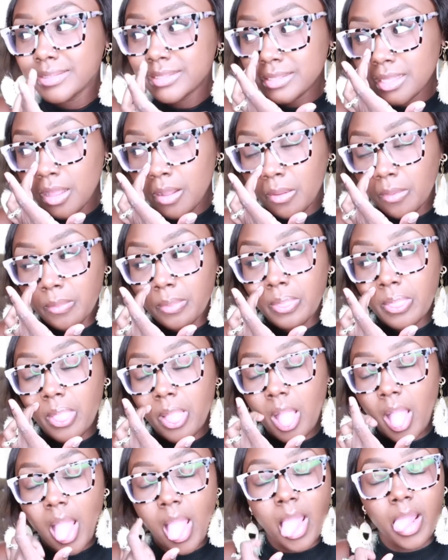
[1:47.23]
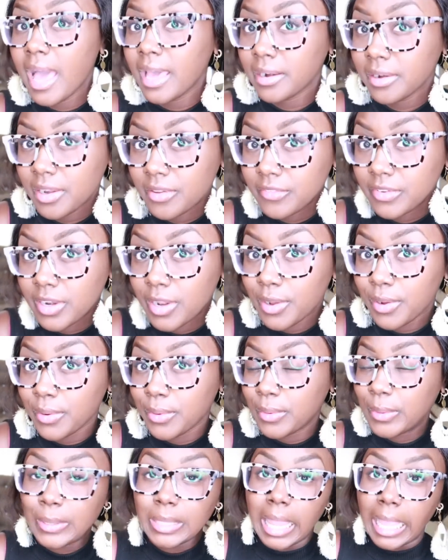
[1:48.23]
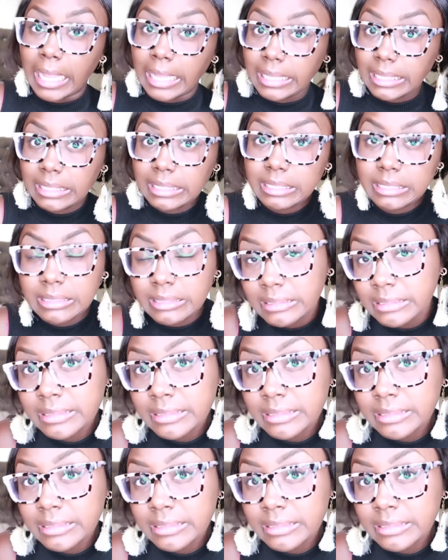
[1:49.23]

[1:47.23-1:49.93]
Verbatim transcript: so i don't even know like